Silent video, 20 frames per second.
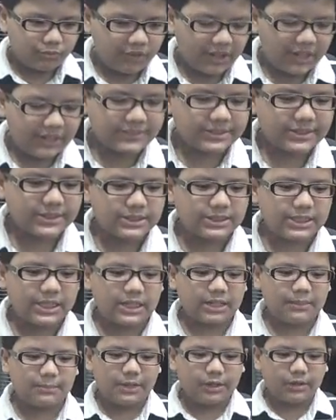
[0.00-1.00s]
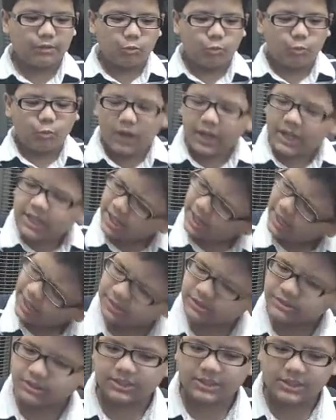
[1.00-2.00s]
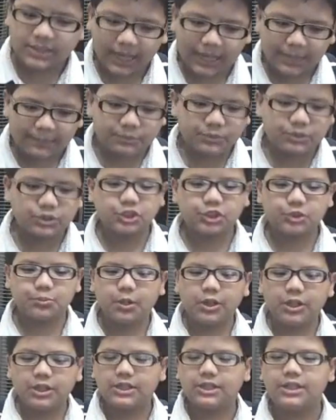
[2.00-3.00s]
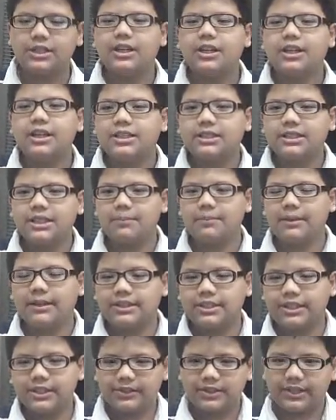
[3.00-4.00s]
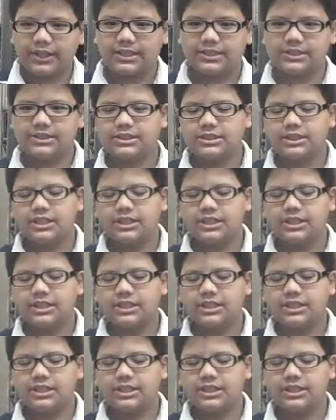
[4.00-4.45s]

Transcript: Viruses are about 100 times smaller than bacteria,